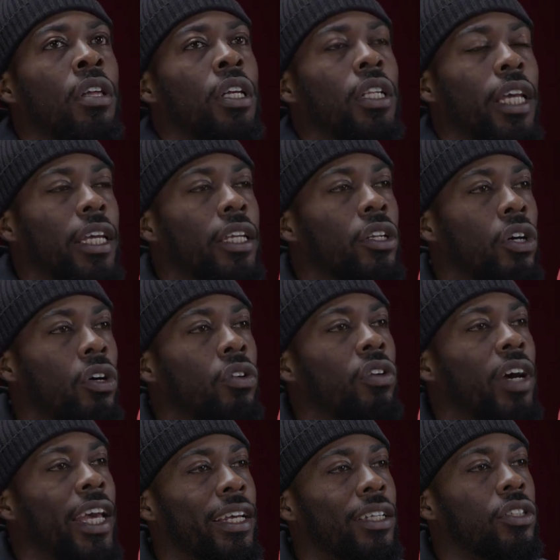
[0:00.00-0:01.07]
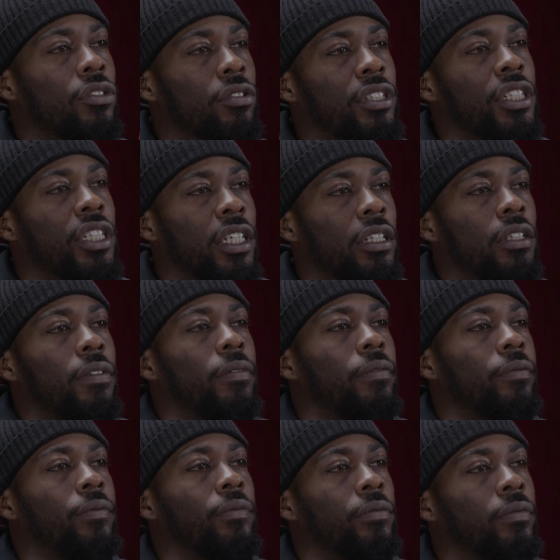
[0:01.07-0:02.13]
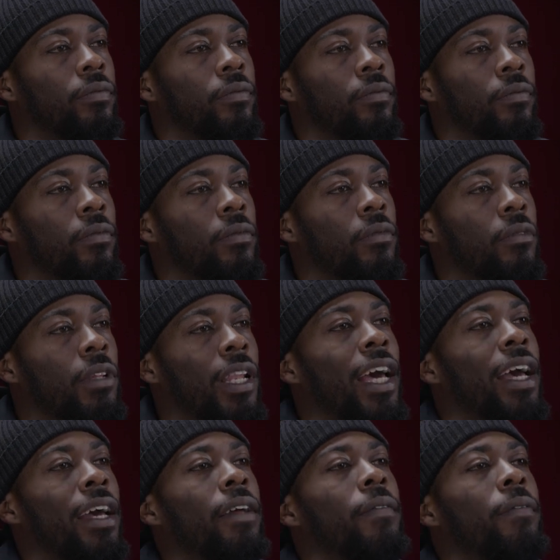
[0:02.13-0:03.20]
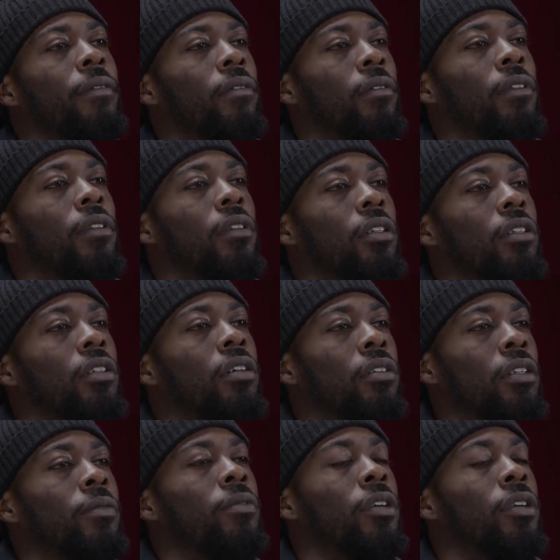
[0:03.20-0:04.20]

they know extra shit. Like, you know them